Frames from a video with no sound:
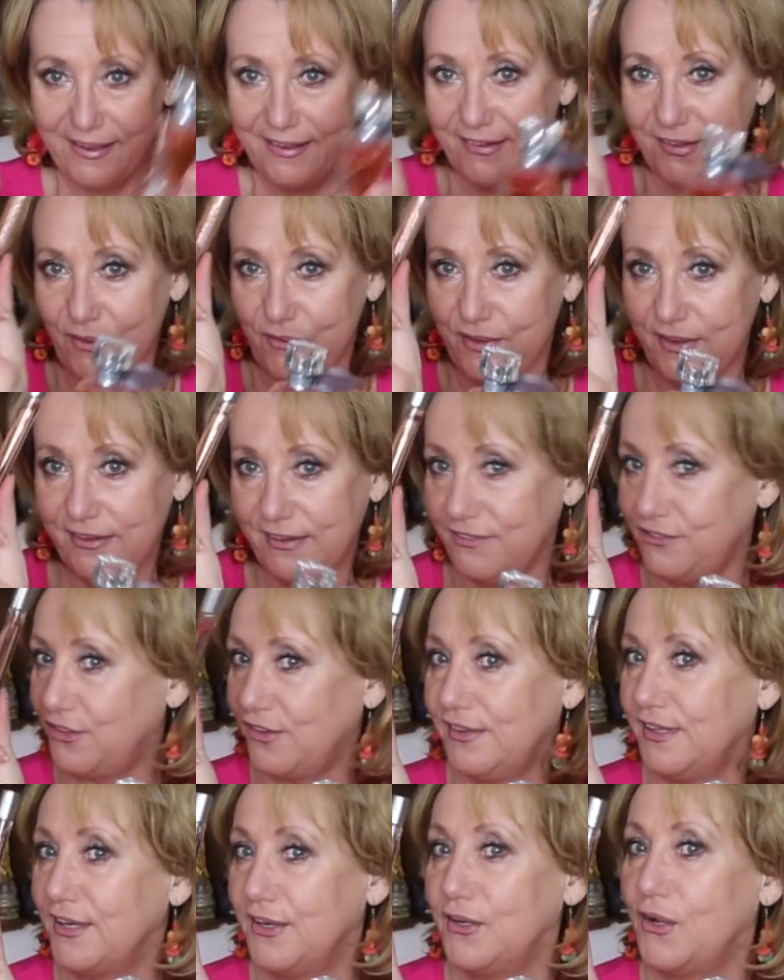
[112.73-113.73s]
So this is
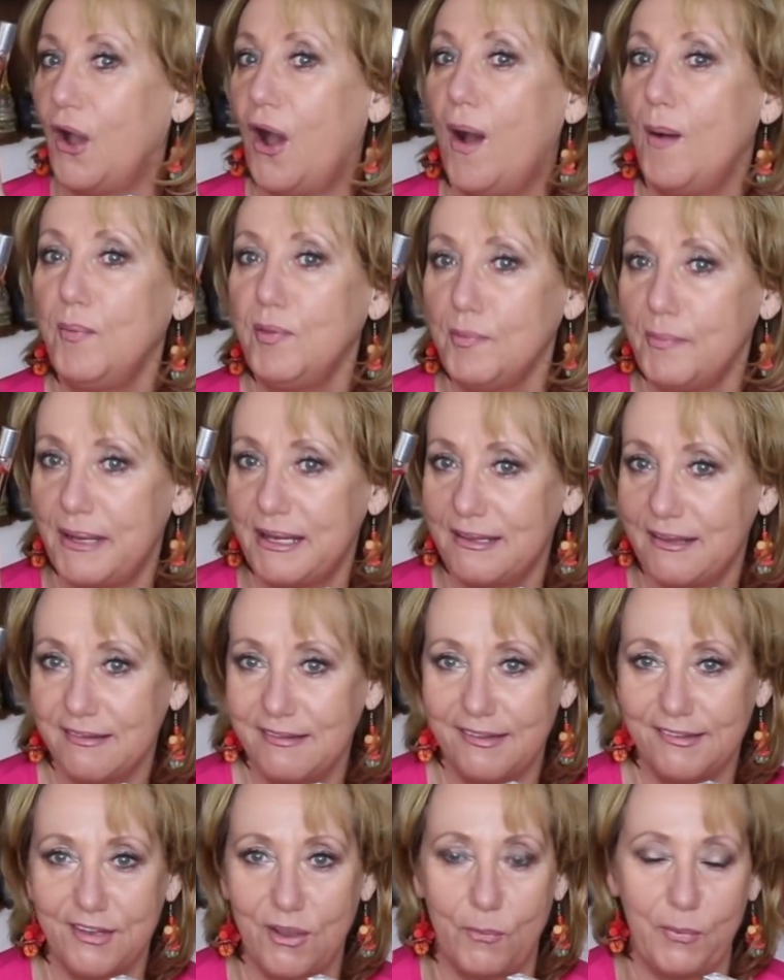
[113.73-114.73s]
just gonna compliment.
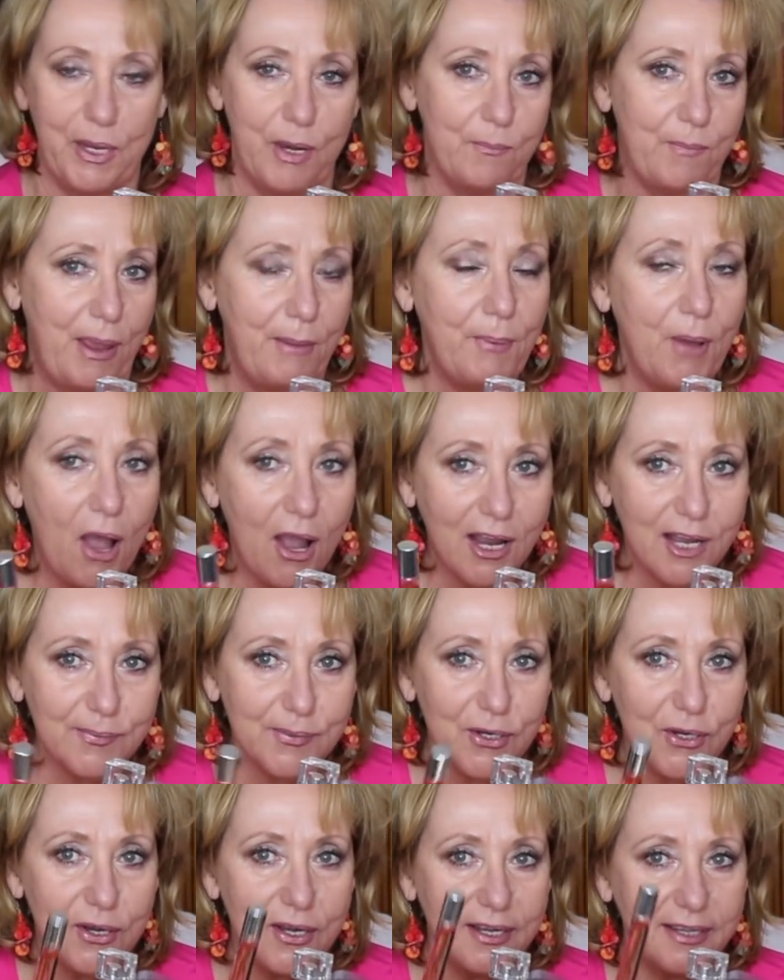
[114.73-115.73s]
This is going in my
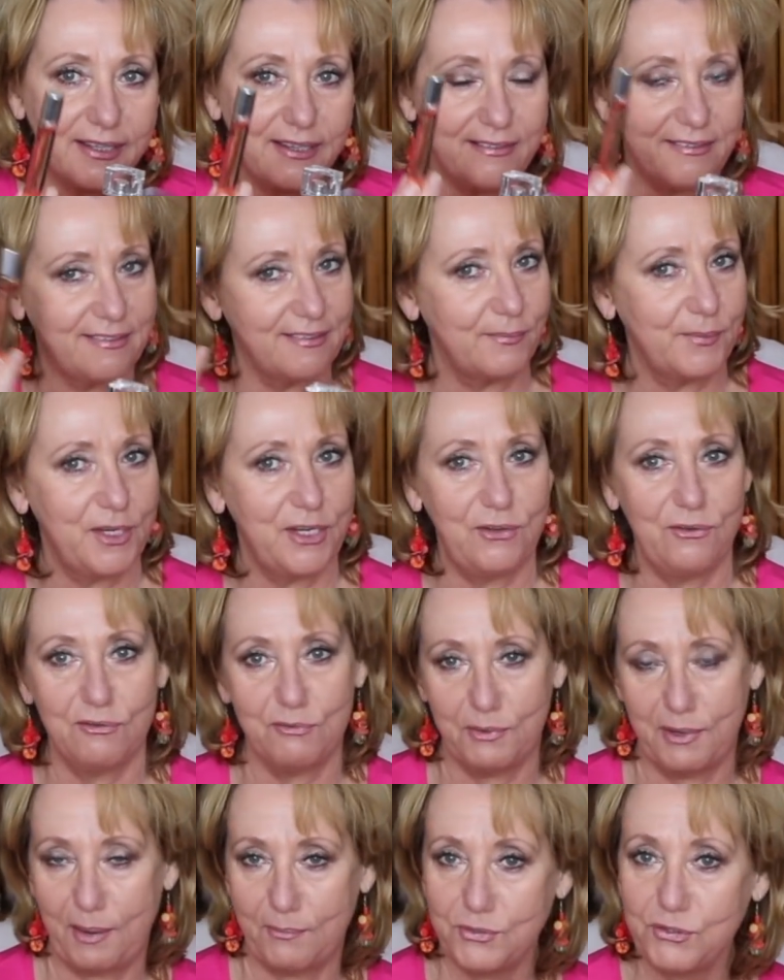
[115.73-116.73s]
pocketbook. This I'm gonna
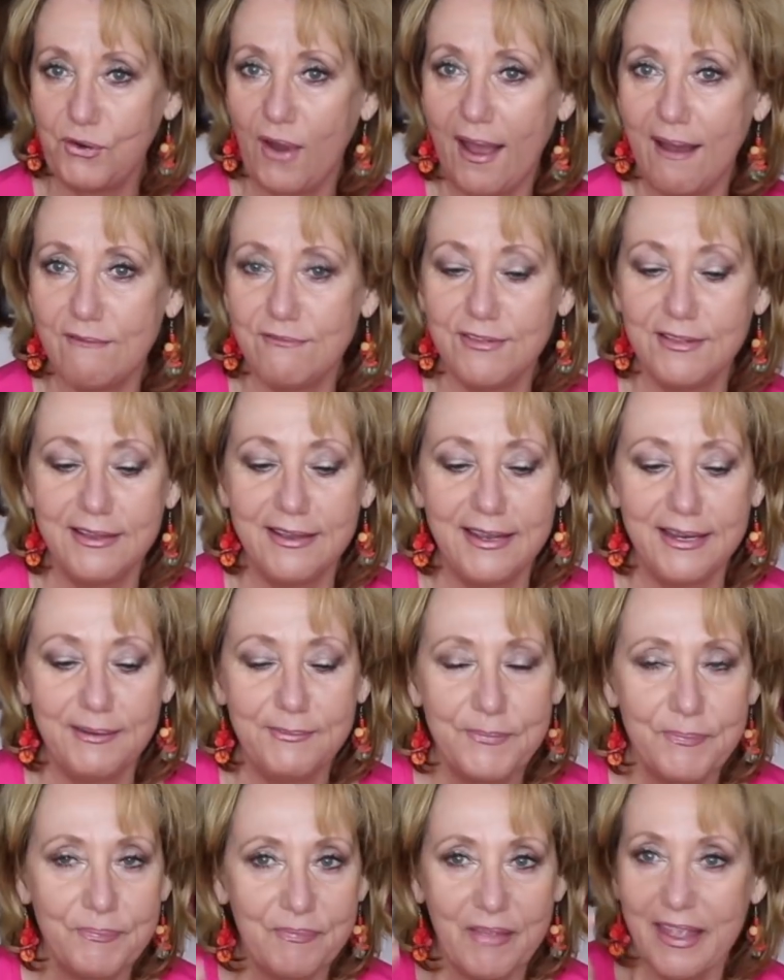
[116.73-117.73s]
use when I'm
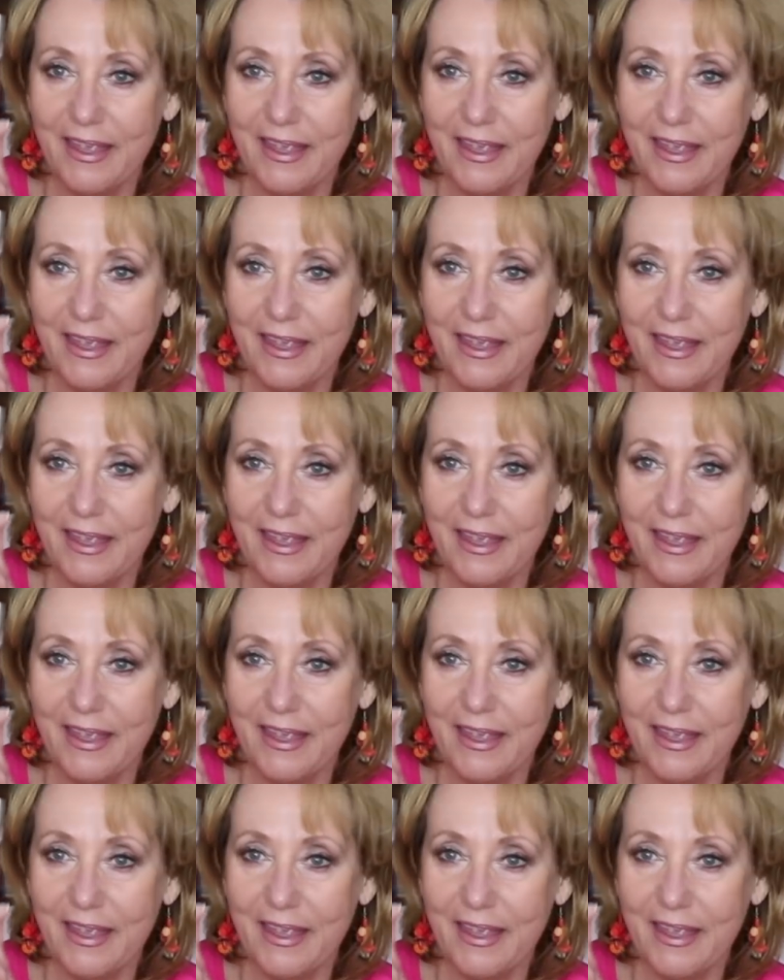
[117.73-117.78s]
traveling.